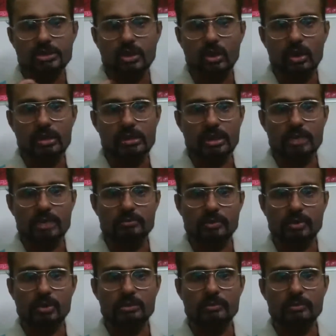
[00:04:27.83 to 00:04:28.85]
all
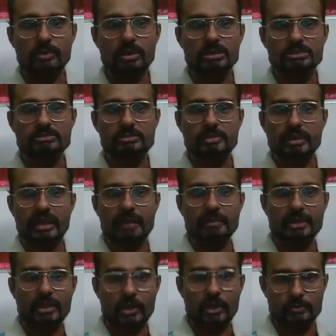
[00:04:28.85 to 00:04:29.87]
thermocol balls will be
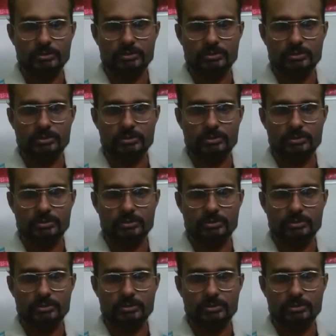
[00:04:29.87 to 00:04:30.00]
coming out.